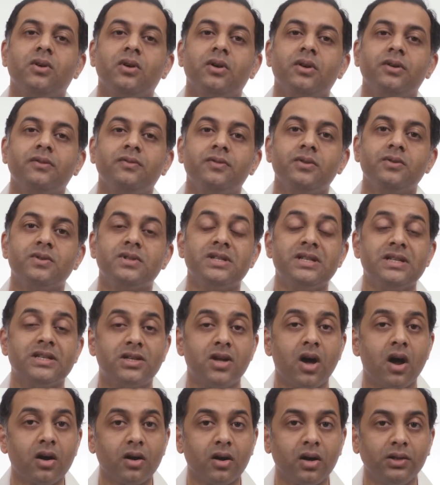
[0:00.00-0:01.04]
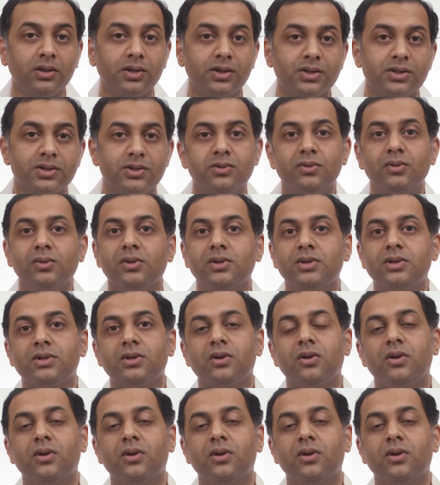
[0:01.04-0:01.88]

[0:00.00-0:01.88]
or if you see dark colored stools,